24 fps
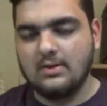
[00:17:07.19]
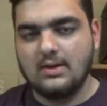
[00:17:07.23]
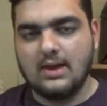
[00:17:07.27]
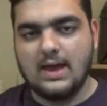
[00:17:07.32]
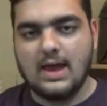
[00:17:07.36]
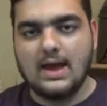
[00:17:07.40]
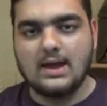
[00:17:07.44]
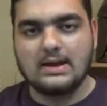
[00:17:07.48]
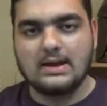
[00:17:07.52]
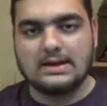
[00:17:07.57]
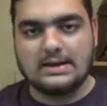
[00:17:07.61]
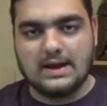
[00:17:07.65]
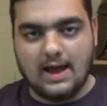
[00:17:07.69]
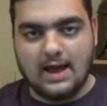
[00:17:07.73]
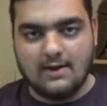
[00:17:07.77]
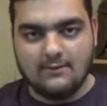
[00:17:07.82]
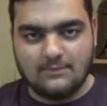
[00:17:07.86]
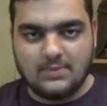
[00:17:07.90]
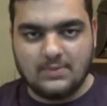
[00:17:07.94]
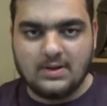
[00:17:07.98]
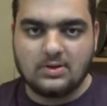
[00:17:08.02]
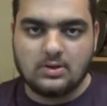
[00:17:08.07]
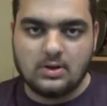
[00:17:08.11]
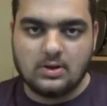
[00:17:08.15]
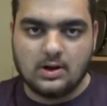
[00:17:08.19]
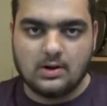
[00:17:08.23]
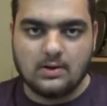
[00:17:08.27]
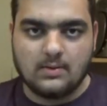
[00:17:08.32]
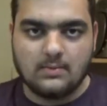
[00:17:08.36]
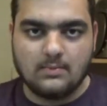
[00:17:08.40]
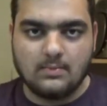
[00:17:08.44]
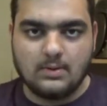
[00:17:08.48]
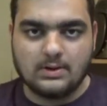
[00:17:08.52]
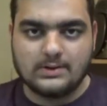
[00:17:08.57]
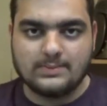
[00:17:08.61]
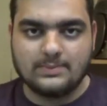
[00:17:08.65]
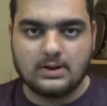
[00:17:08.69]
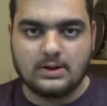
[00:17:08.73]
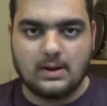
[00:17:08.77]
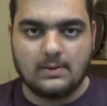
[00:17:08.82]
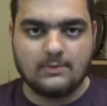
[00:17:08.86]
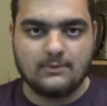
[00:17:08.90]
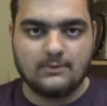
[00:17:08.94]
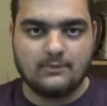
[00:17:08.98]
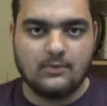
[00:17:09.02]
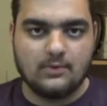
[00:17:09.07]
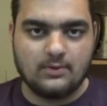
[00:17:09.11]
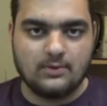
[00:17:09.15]
And I've been there multiple times
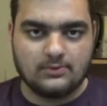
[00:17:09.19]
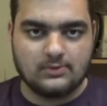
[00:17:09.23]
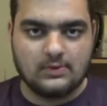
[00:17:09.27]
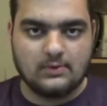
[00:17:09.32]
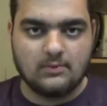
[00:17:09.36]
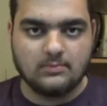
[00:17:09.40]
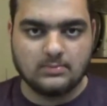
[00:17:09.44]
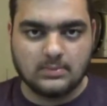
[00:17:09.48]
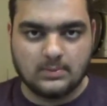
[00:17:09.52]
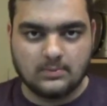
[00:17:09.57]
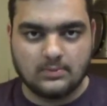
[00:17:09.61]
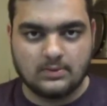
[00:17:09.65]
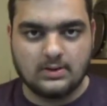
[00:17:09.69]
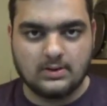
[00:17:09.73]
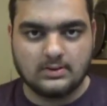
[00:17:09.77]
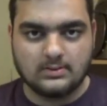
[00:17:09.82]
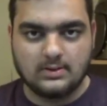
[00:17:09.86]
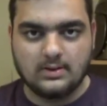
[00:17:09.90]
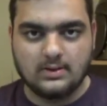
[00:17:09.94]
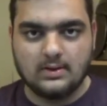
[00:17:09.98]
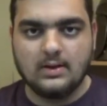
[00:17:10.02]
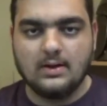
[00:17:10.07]
before, so I remembered it.